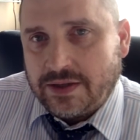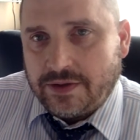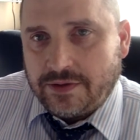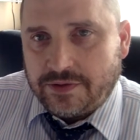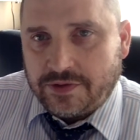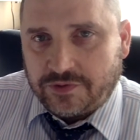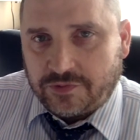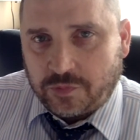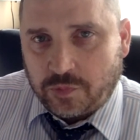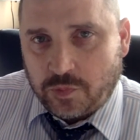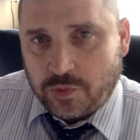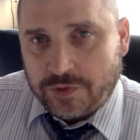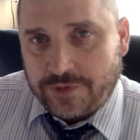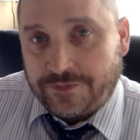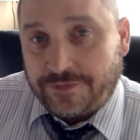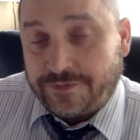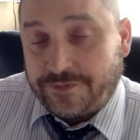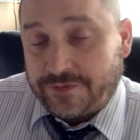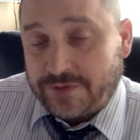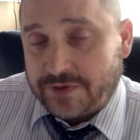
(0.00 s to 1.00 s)
This
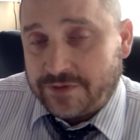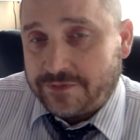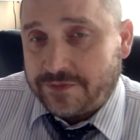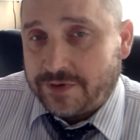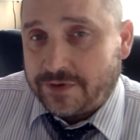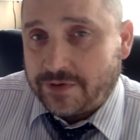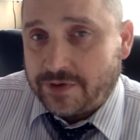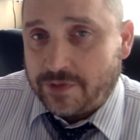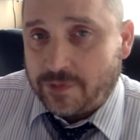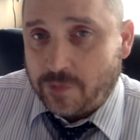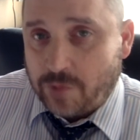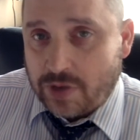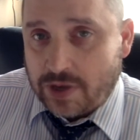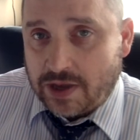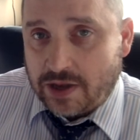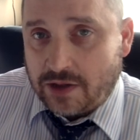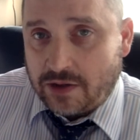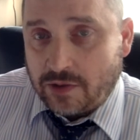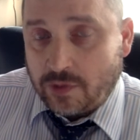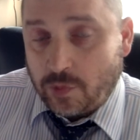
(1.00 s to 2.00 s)
would fit very
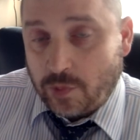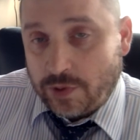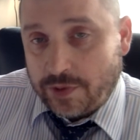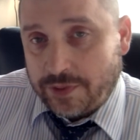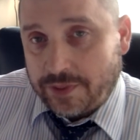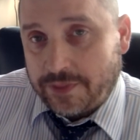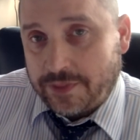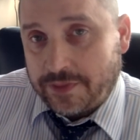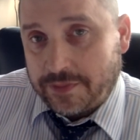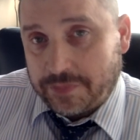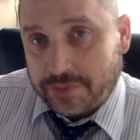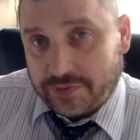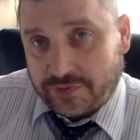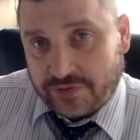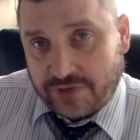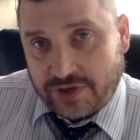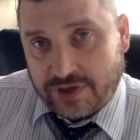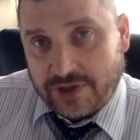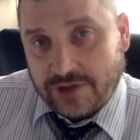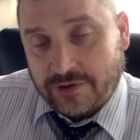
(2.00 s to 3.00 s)
well with the
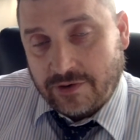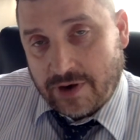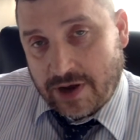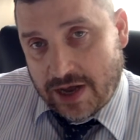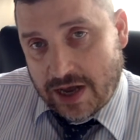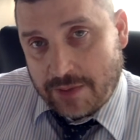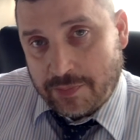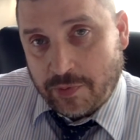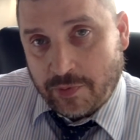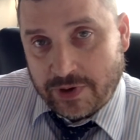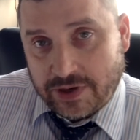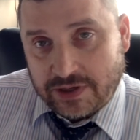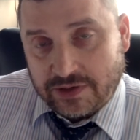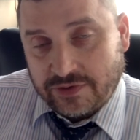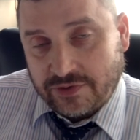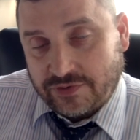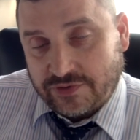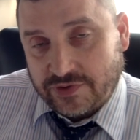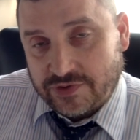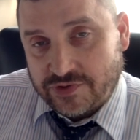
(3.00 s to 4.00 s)
particular operating
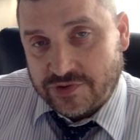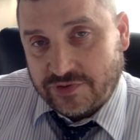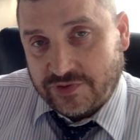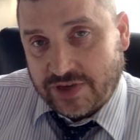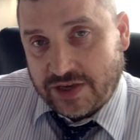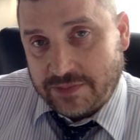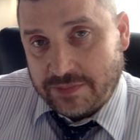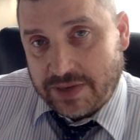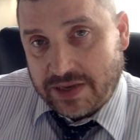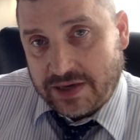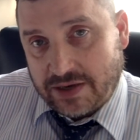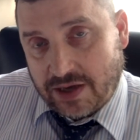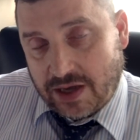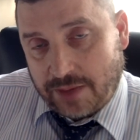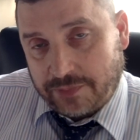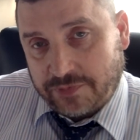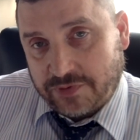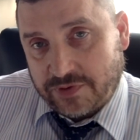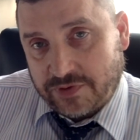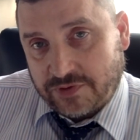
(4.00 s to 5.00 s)
decisions I'd made
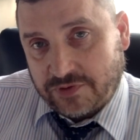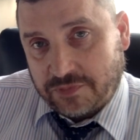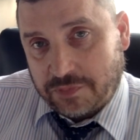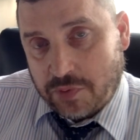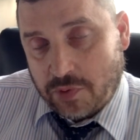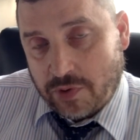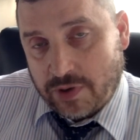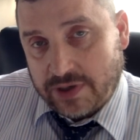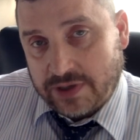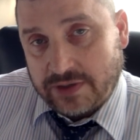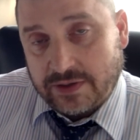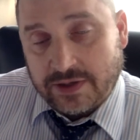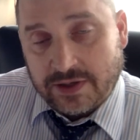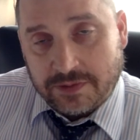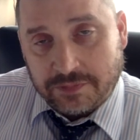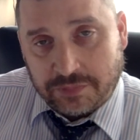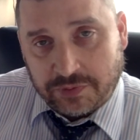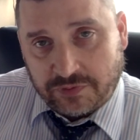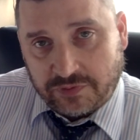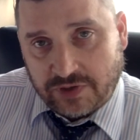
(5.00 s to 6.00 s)
up to this point,
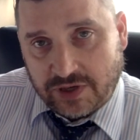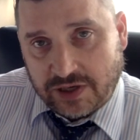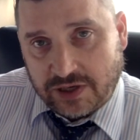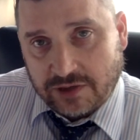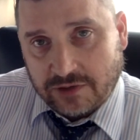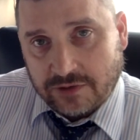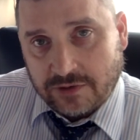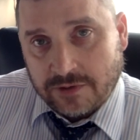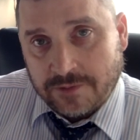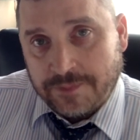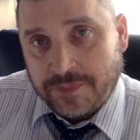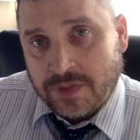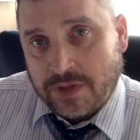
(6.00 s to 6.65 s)
in particular,